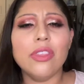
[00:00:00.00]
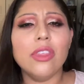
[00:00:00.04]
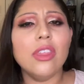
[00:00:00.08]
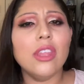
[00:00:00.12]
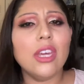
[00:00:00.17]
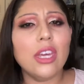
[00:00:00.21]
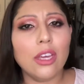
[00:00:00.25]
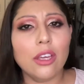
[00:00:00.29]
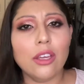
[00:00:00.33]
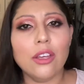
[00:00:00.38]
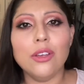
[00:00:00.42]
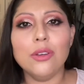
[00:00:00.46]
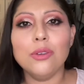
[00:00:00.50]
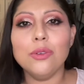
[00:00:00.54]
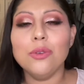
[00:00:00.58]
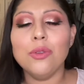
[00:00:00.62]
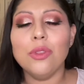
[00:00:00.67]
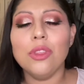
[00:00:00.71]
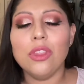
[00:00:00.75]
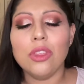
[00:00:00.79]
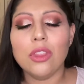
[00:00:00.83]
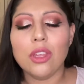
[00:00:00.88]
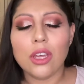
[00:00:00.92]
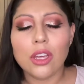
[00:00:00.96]
Thank
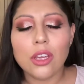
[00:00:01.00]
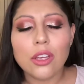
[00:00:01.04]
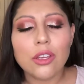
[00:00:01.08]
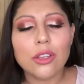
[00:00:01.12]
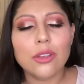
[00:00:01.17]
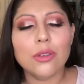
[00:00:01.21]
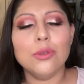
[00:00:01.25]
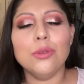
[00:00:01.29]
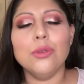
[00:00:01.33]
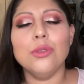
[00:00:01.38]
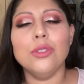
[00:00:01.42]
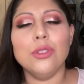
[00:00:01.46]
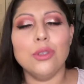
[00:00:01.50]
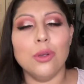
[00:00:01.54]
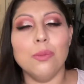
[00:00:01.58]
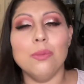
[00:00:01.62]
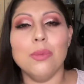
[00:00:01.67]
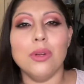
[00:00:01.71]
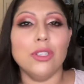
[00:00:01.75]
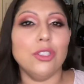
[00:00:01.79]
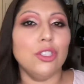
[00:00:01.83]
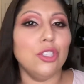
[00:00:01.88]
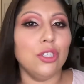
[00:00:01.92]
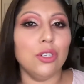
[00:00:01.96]
you so
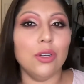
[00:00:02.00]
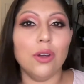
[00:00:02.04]
much.